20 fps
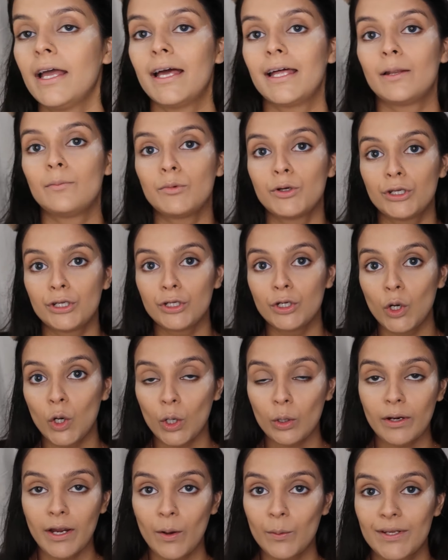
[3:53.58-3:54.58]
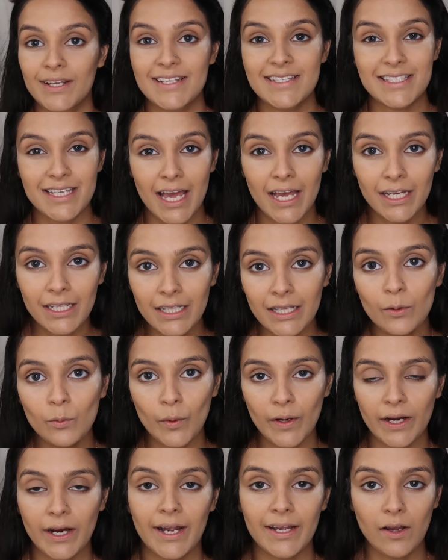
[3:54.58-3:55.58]
and I'm gonna go around exactly
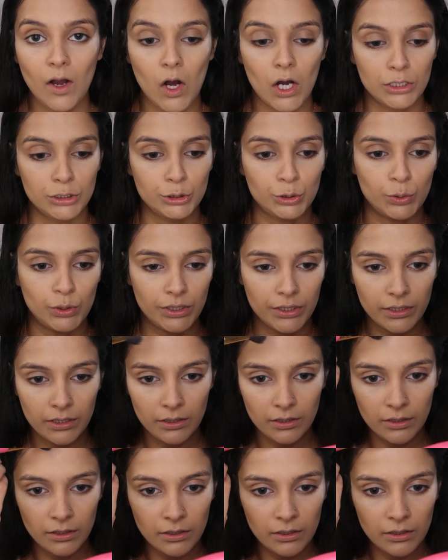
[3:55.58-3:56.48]
where I contoured.